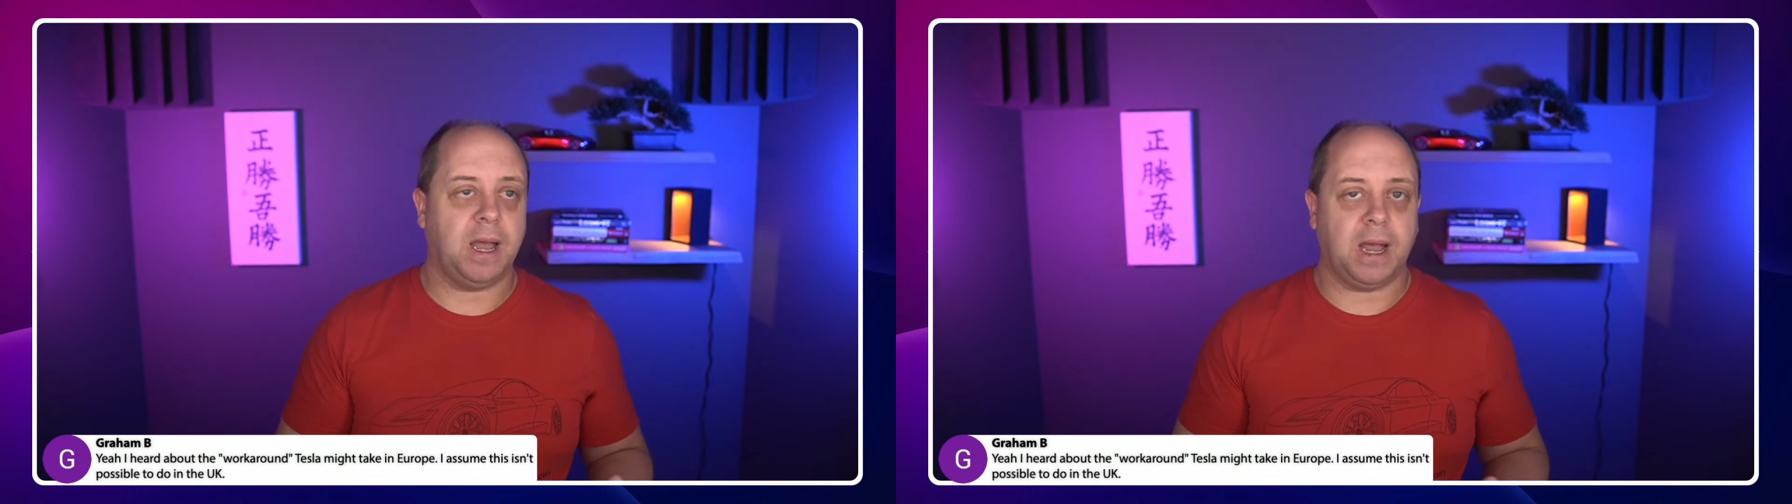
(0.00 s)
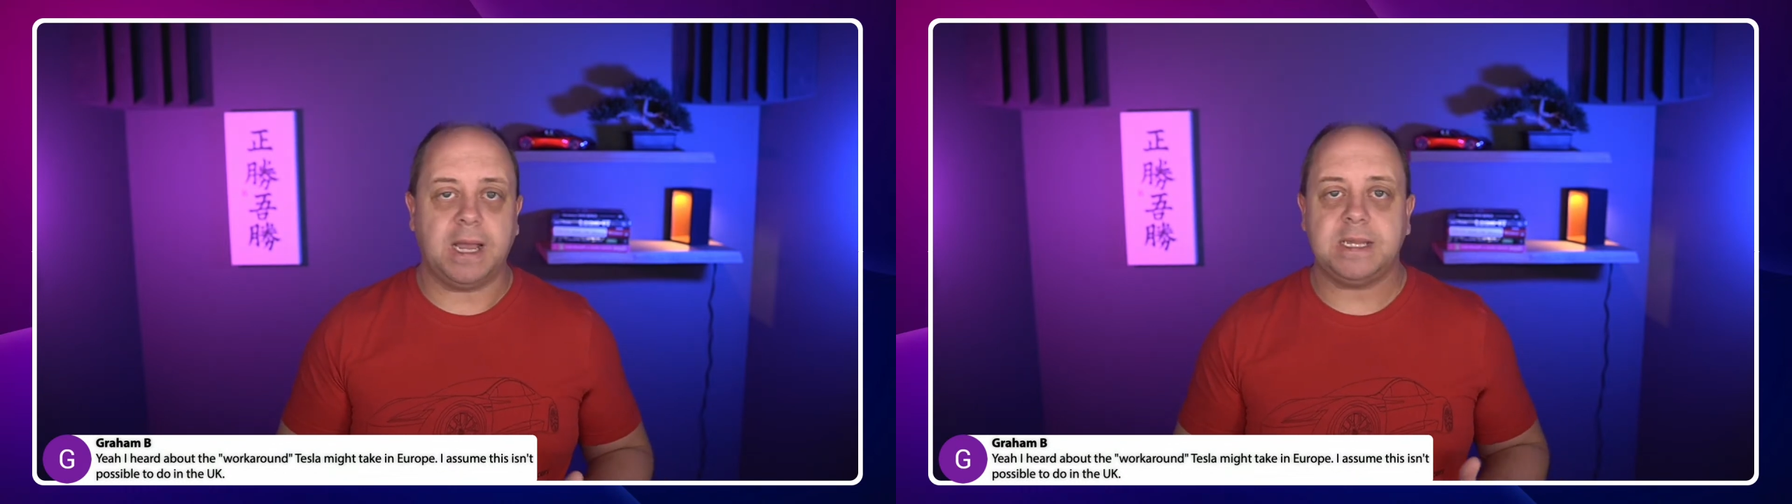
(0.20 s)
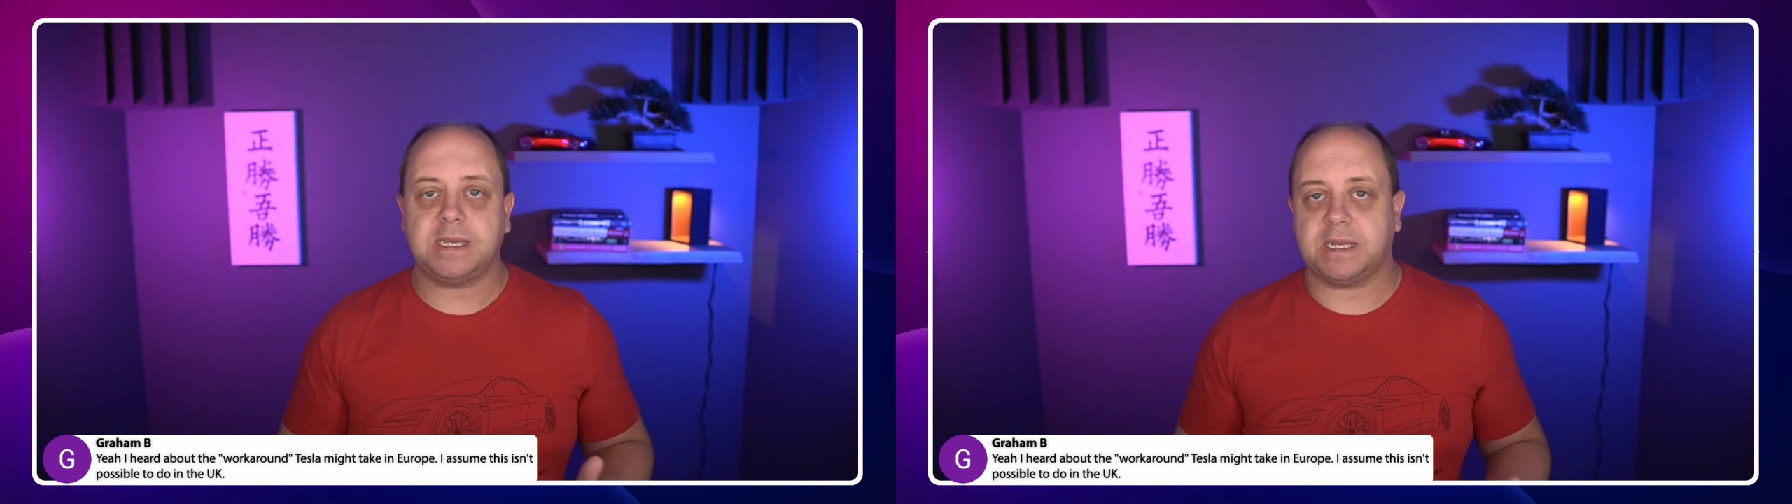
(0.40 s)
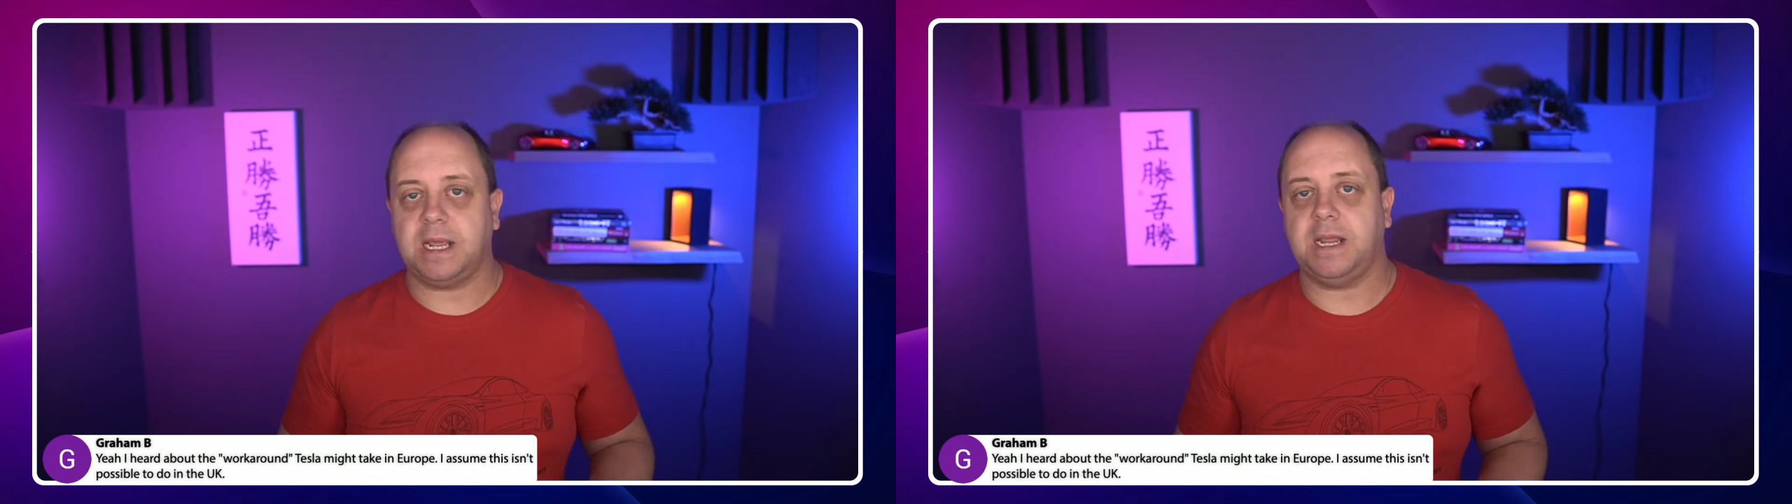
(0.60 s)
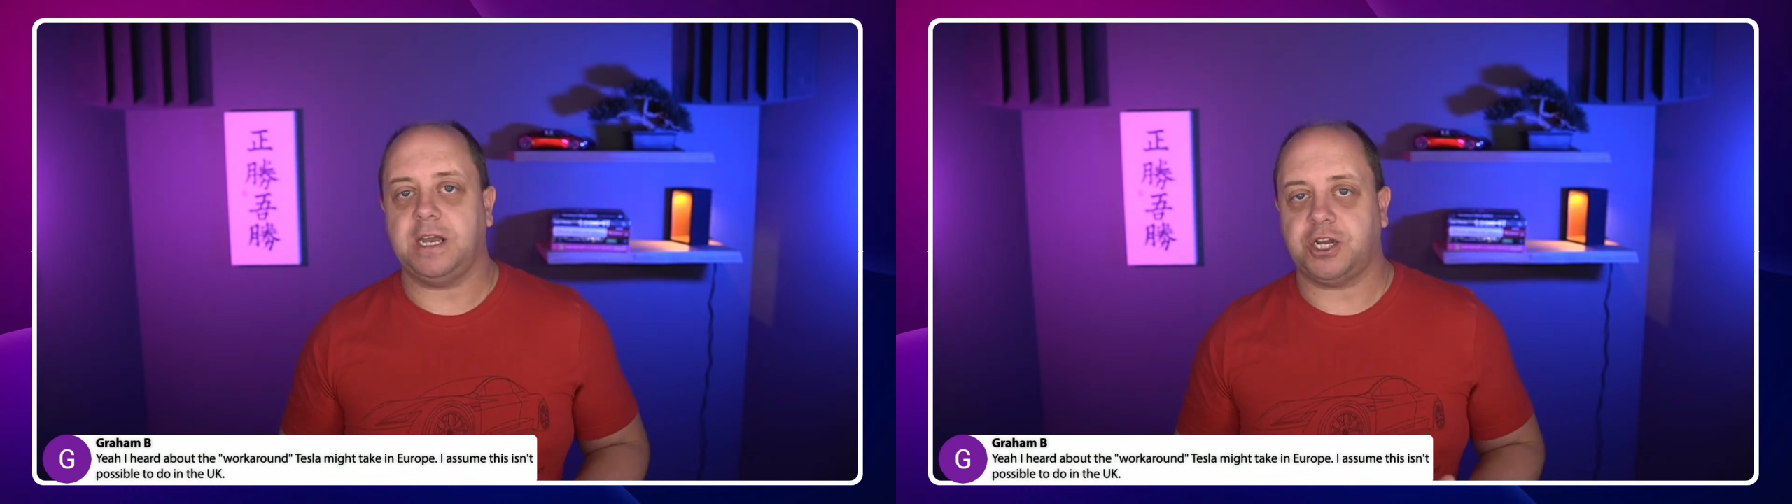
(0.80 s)
I'd
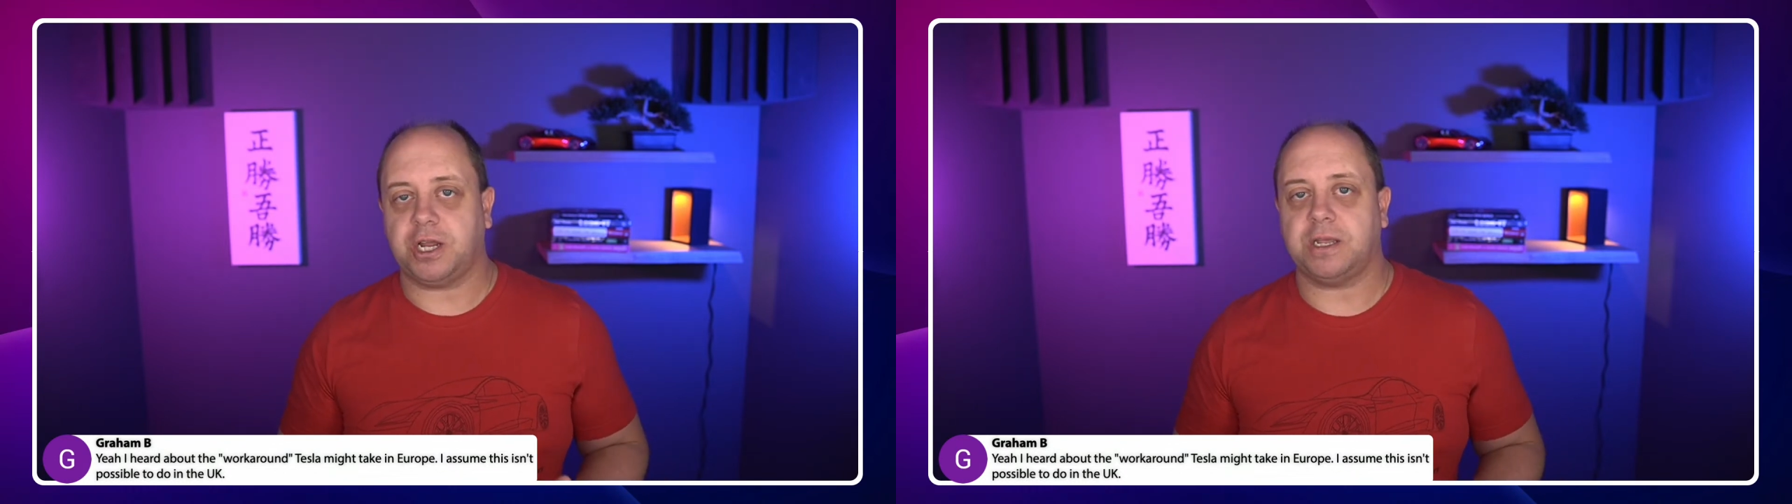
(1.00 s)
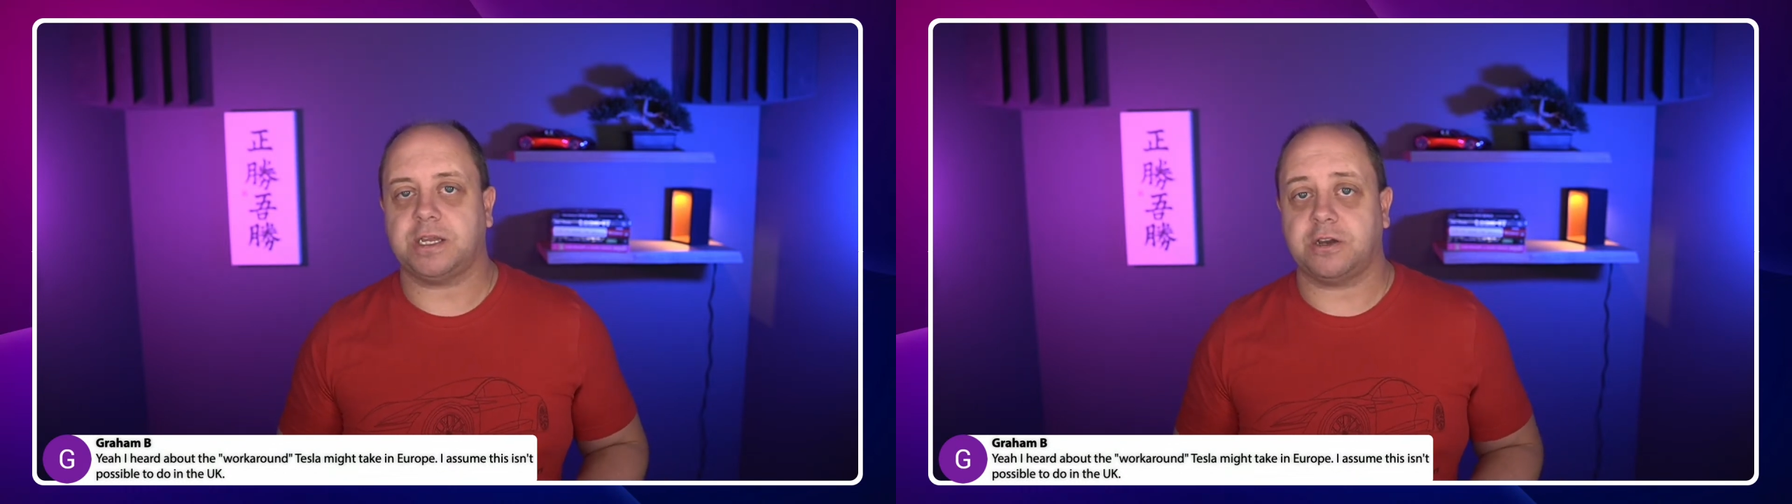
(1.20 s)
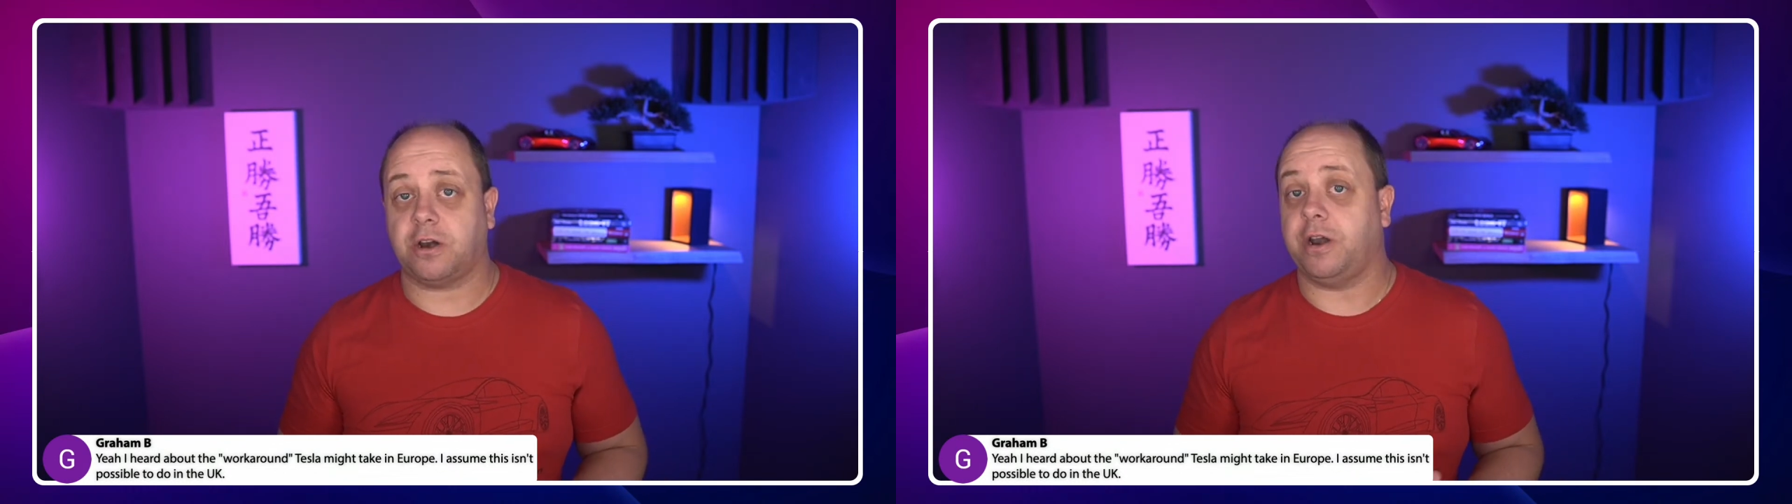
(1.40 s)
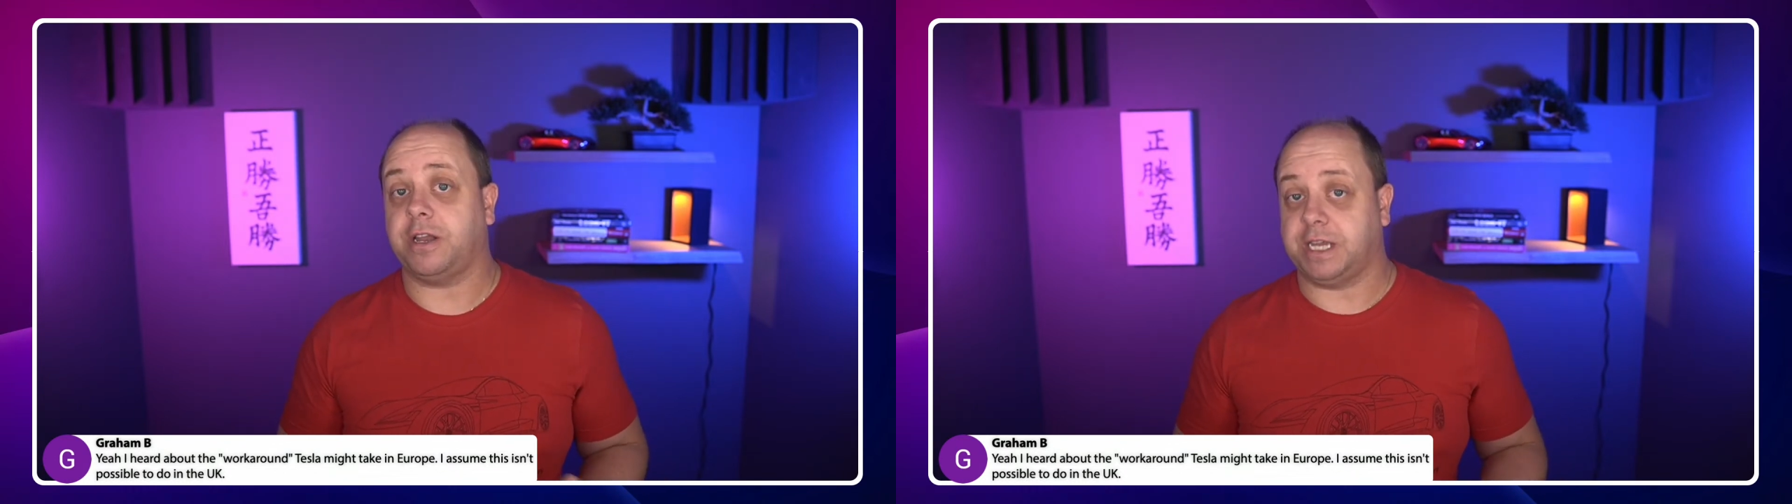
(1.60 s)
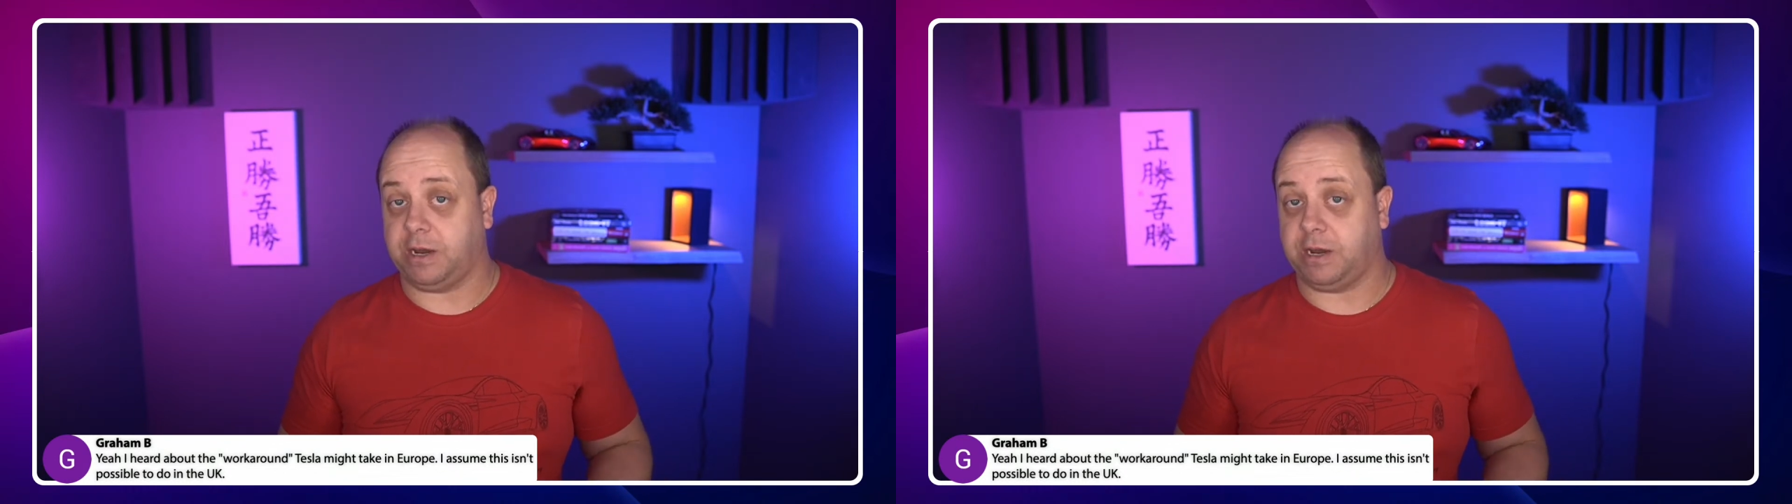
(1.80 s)
say the chances are not